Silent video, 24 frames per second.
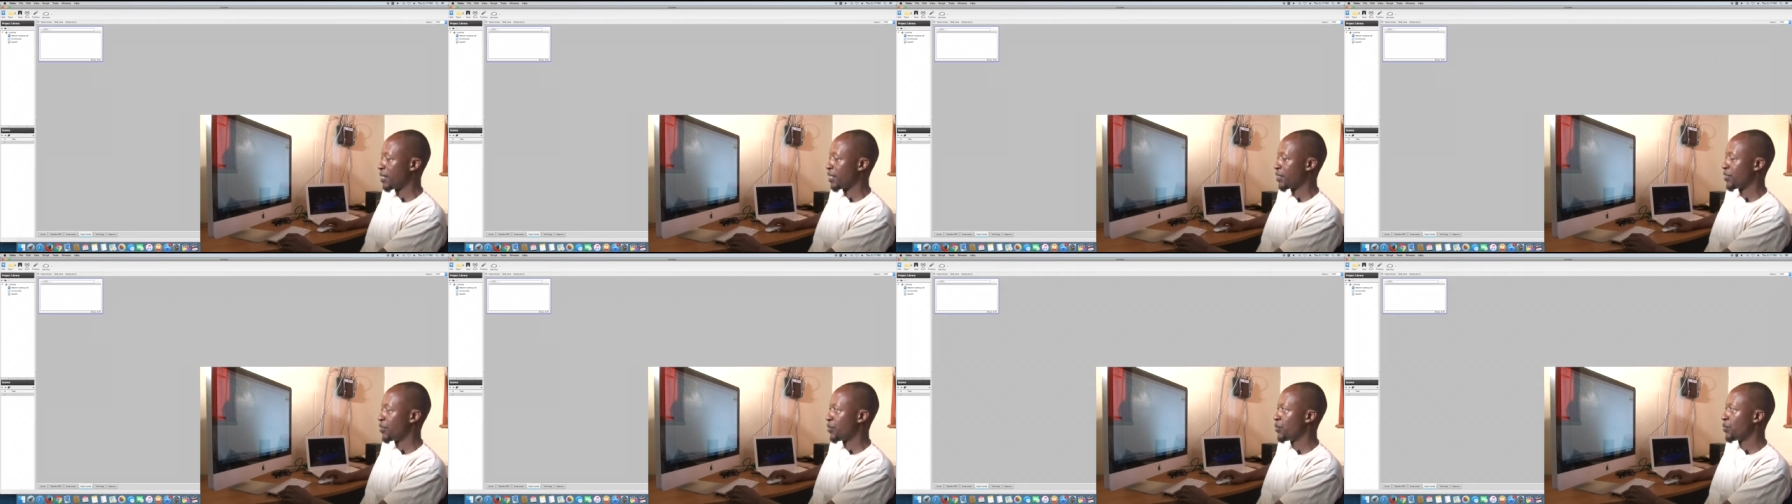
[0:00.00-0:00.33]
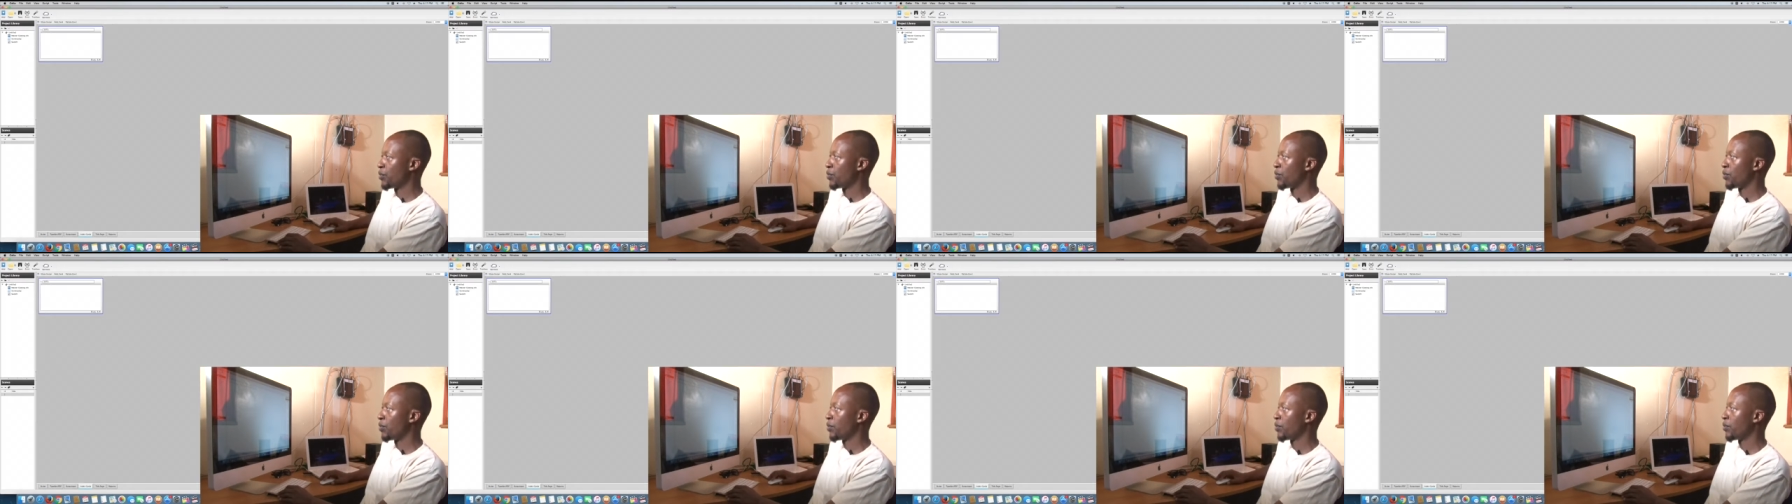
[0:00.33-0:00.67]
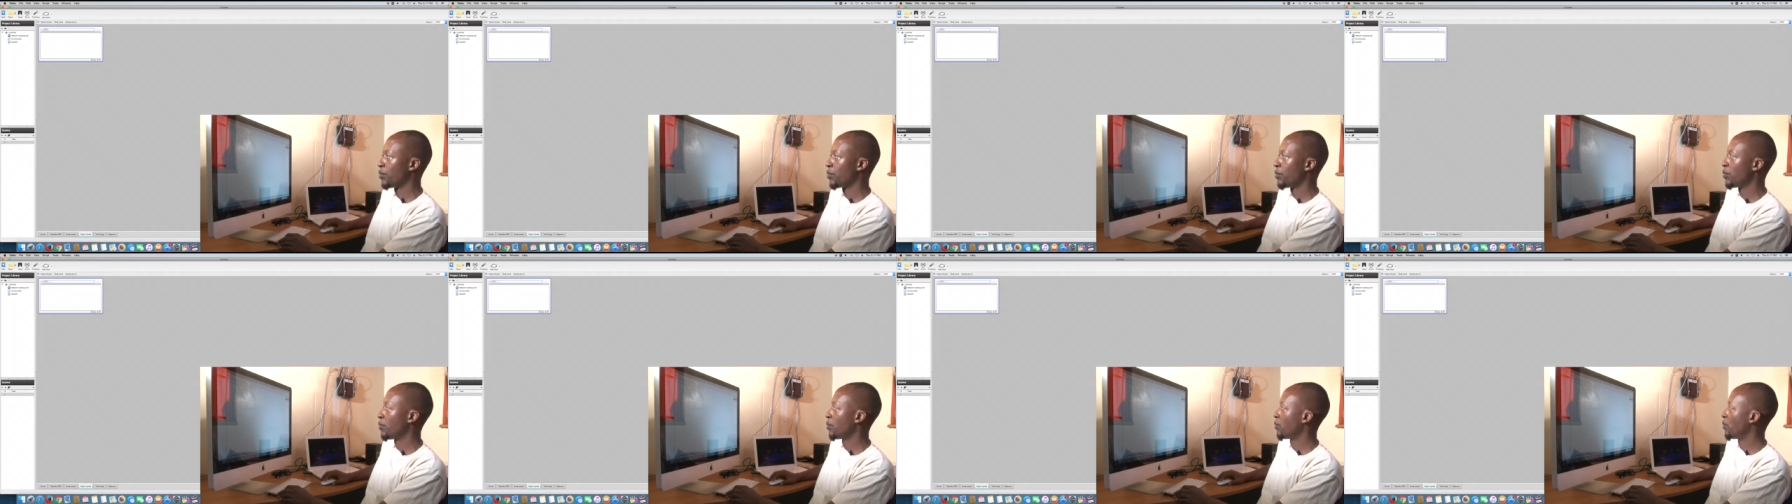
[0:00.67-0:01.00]
that you do
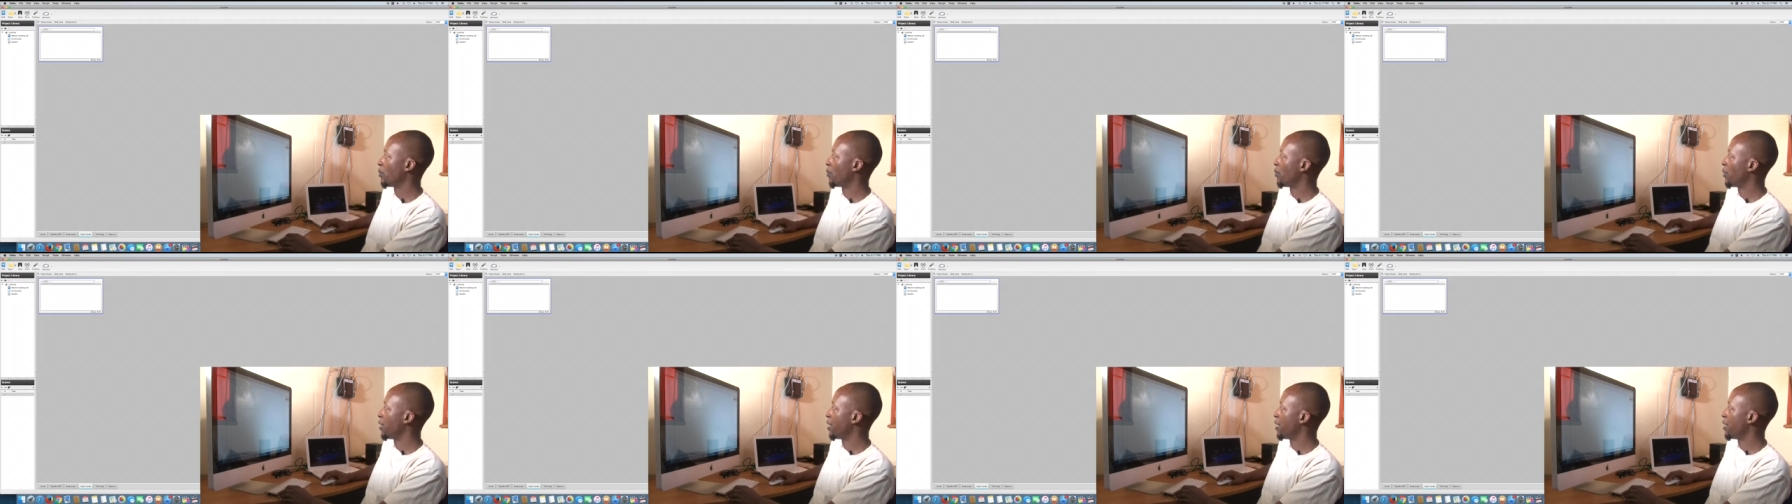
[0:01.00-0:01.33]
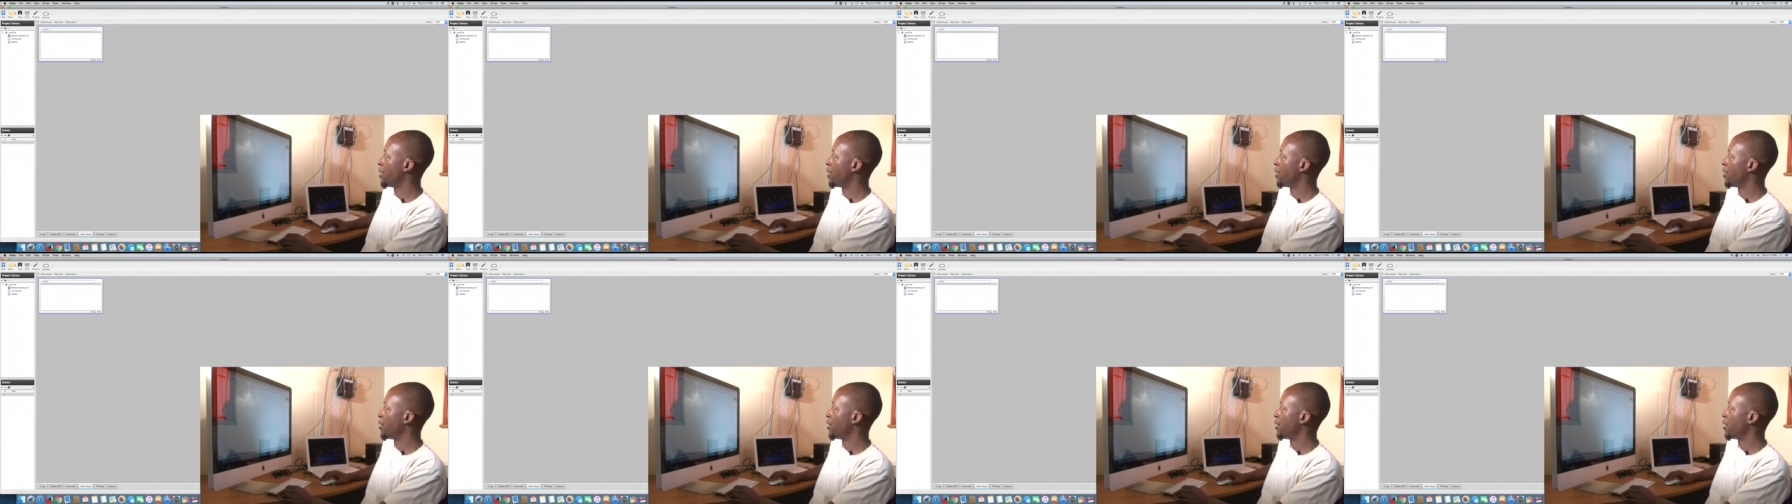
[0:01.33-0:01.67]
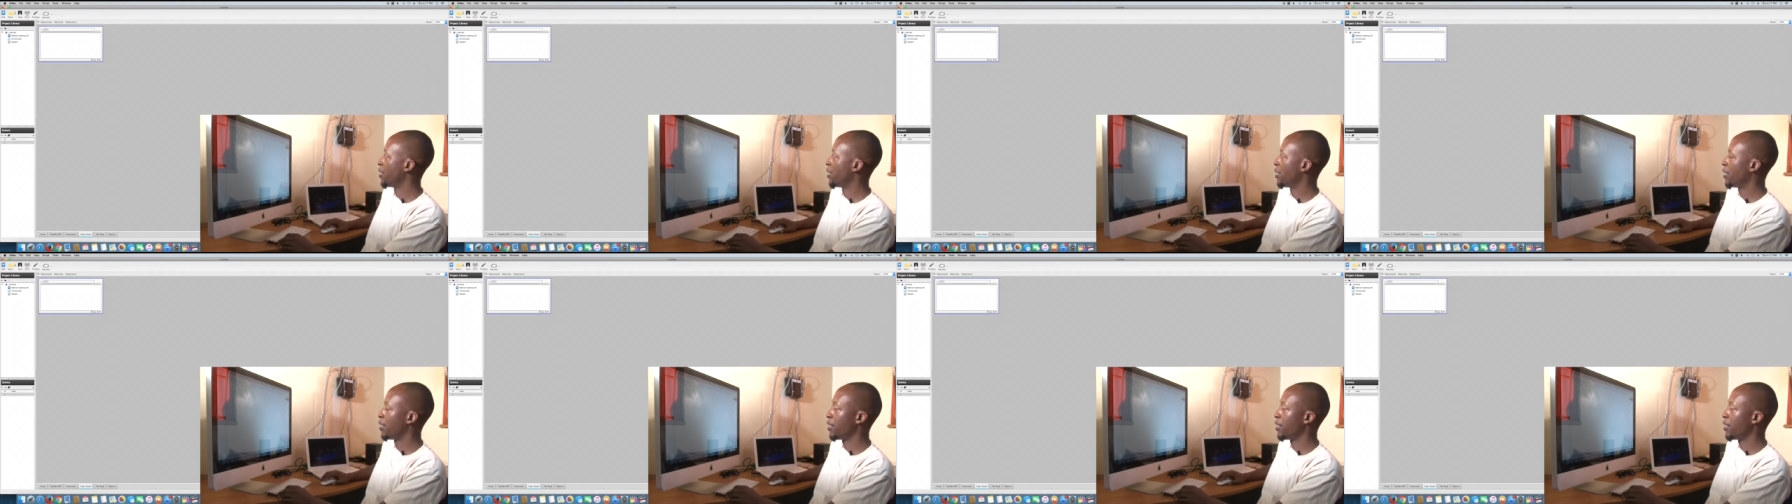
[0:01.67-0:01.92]
when